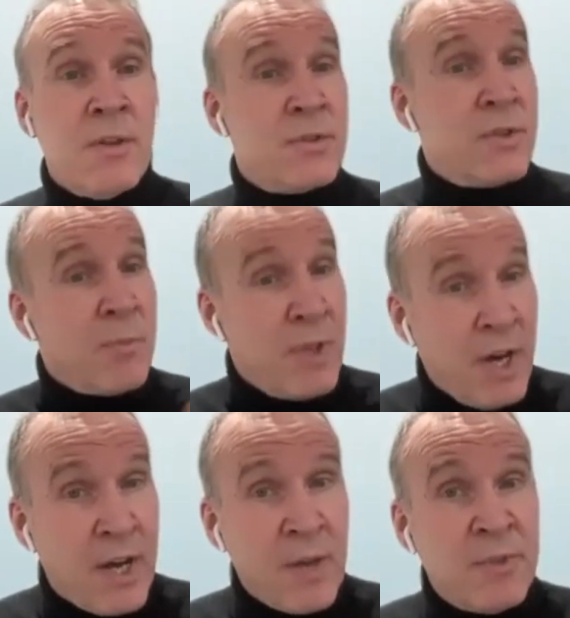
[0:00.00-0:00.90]

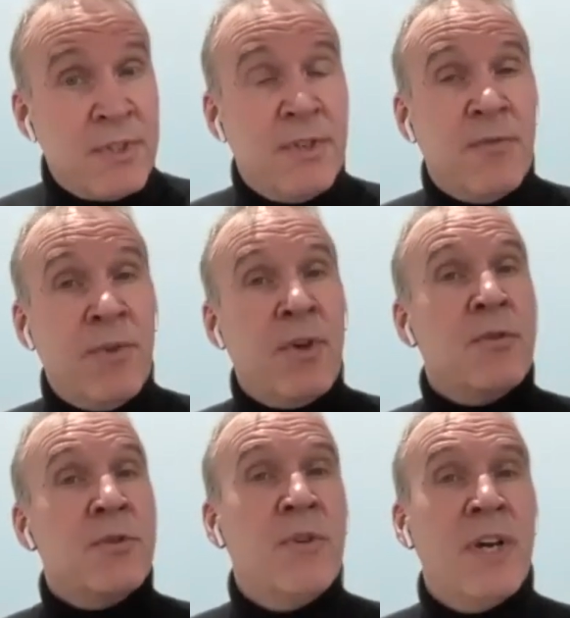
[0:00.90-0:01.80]
Sometimes we
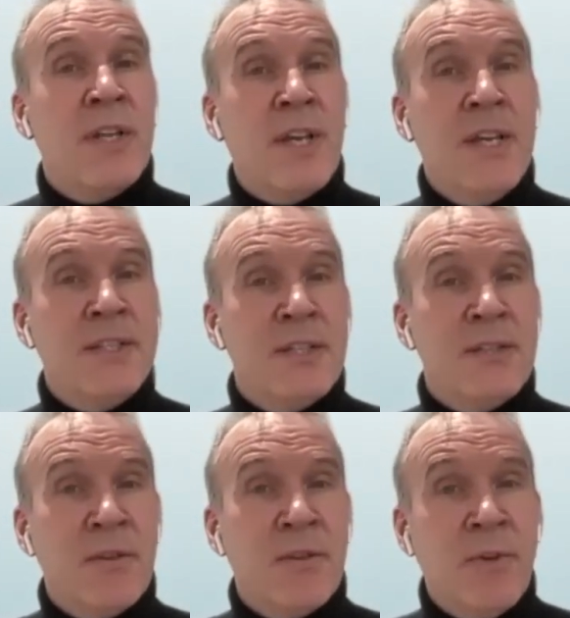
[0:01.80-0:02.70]
also have
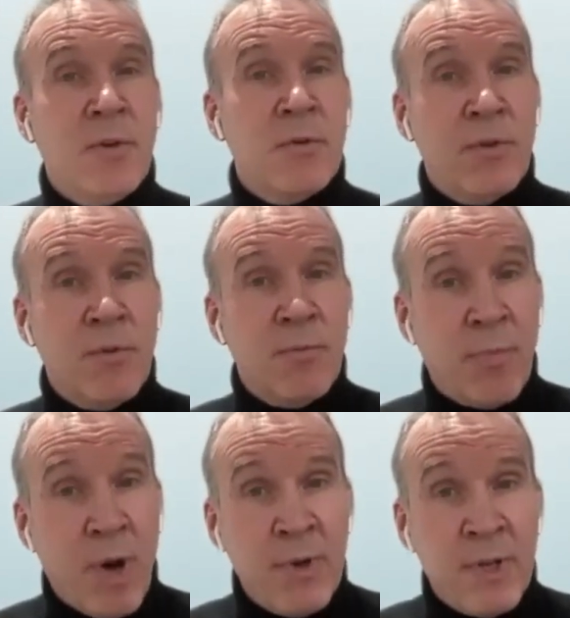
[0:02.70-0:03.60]
cases that we could
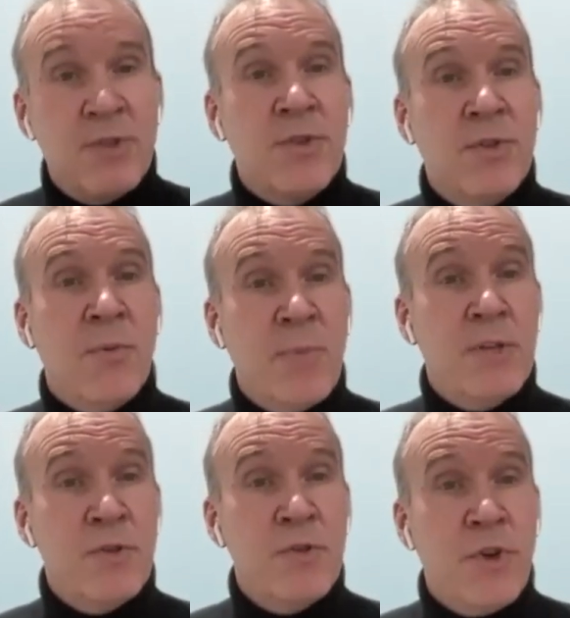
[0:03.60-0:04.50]
publish the
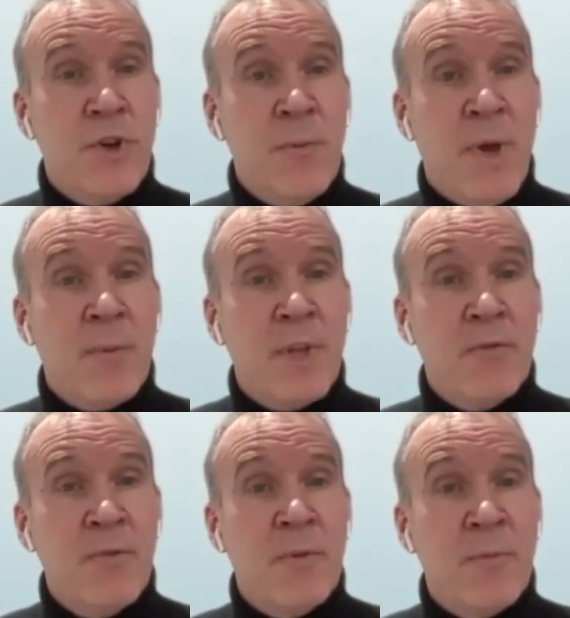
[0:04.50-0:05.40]
patient journey map
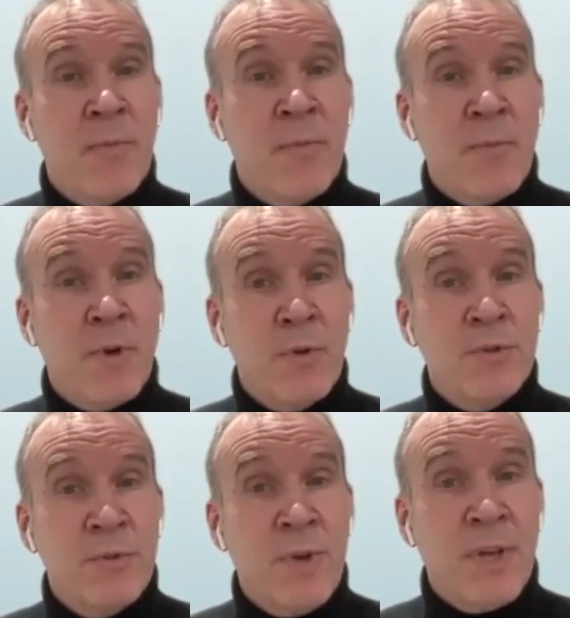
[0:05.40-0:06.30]
that we
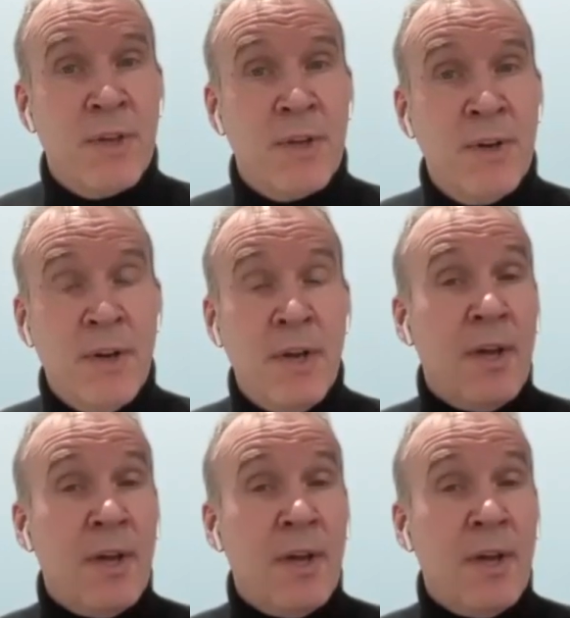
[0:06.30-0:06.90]
produced together,